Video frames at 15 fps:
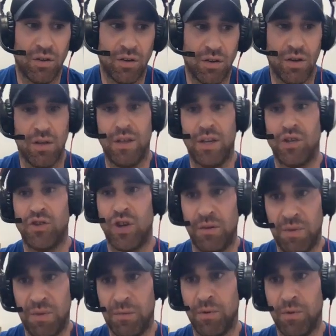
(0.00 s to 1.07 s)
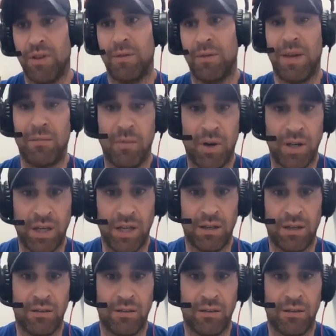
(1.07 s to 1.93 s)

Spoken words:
they train people, they make money.